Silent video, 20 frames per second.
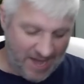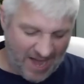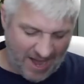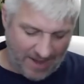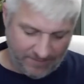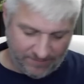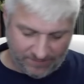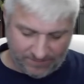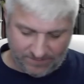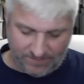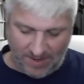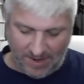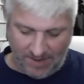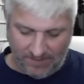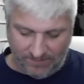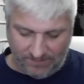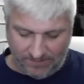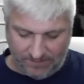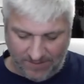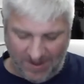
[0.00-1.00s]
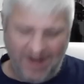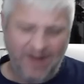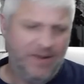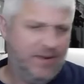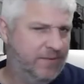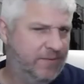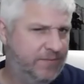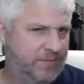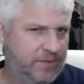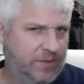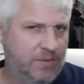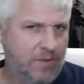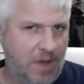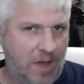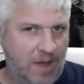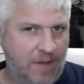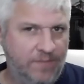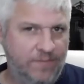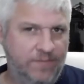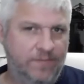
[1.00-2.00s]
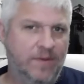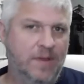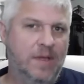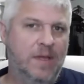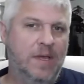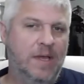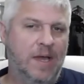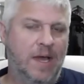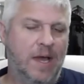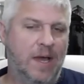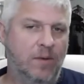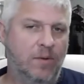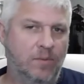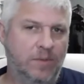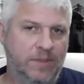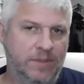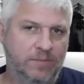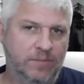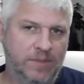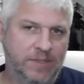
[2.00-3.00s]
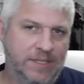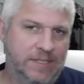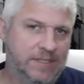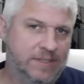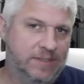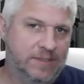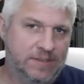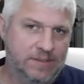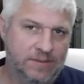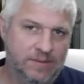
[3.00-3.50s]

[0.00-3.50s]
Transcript: I've fired a few off when the